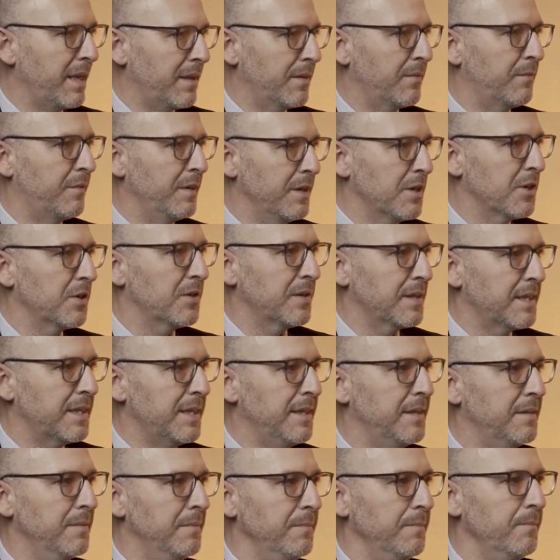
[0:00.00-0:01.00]
finish the
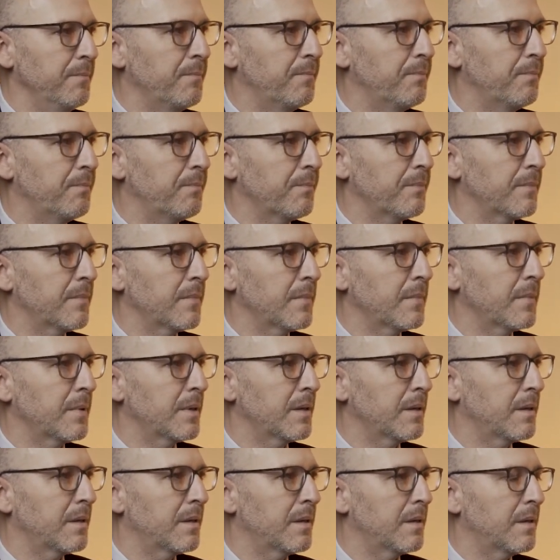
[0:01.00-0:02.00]
season,
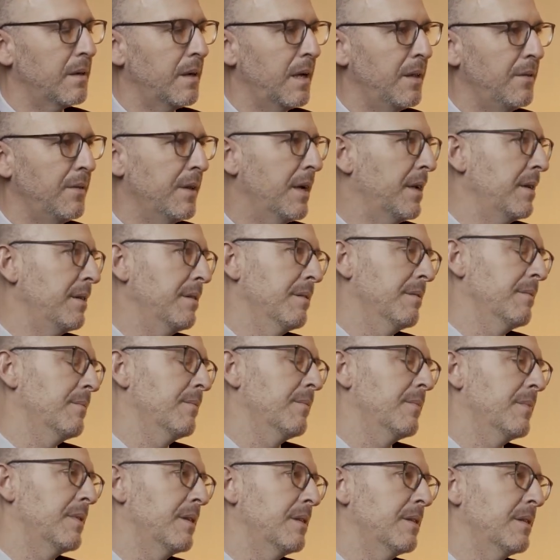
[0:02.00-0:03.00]
and then
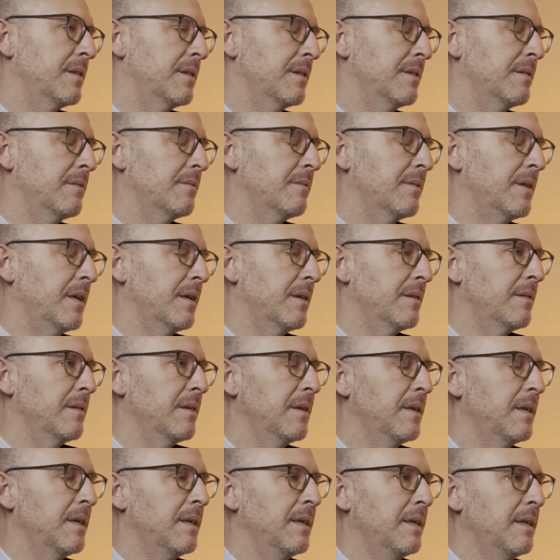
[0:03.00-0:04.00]
yeah,
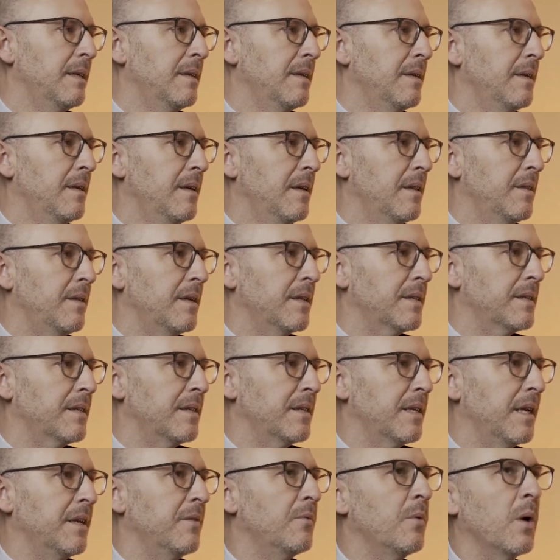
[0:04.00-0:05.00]
that's
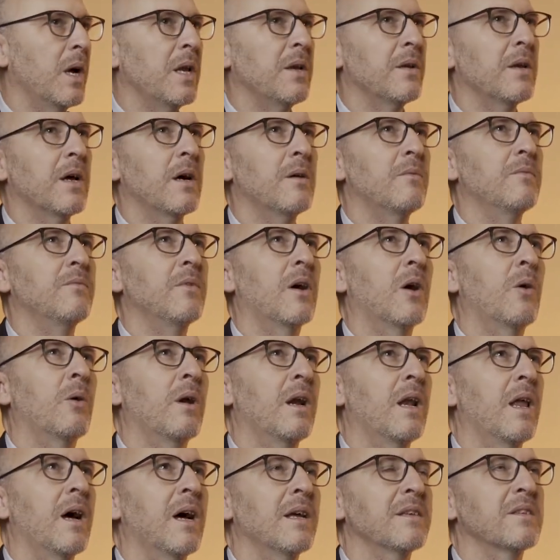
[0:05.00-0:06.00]
it. And our
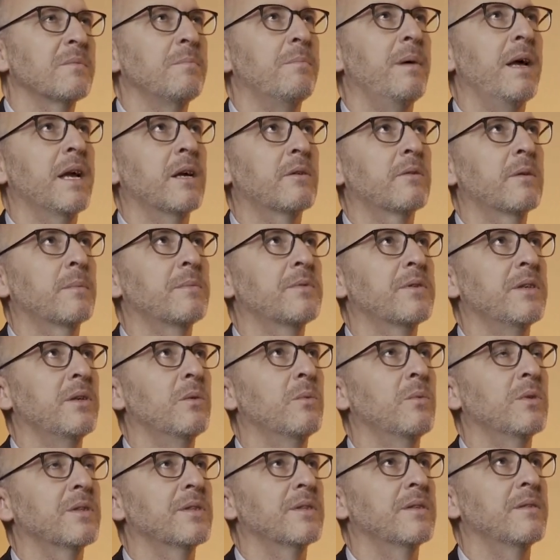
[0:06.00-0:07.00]
last bankruptcy
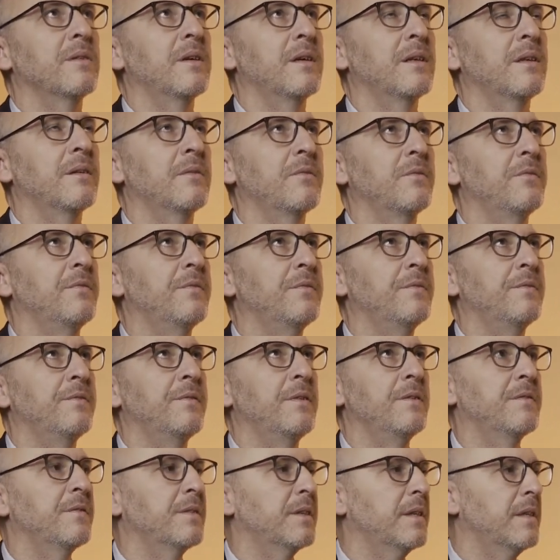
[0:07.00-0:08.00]
was
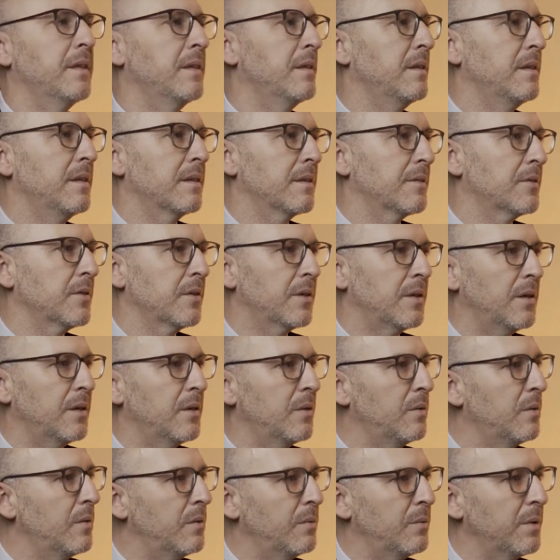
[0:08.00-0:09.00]
15 years
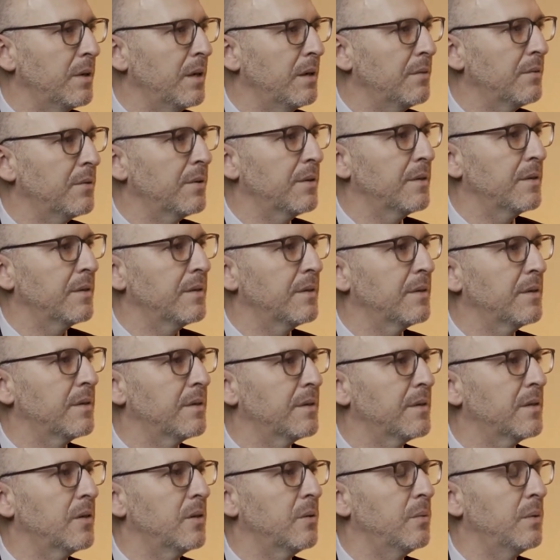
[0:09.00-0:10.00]
ago, whatever.
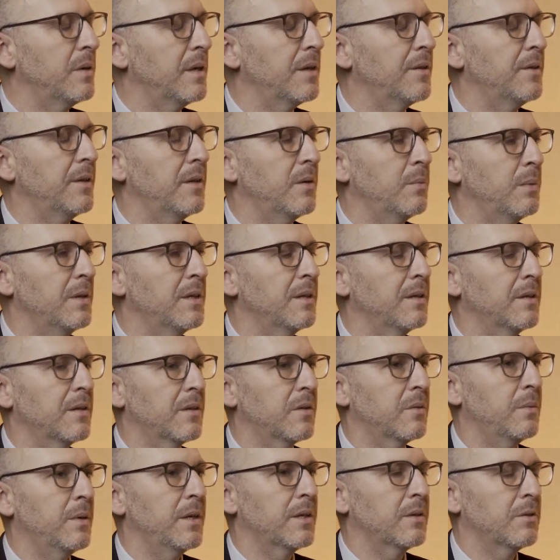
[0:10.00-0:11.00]
Mm-hmm. So I think we did a
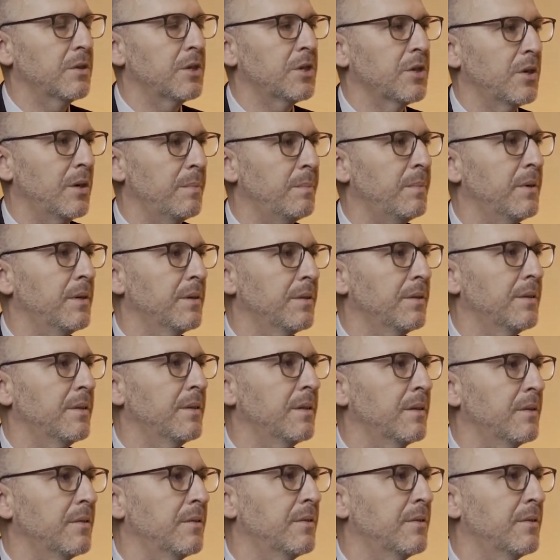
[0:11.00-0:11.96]
quite good job on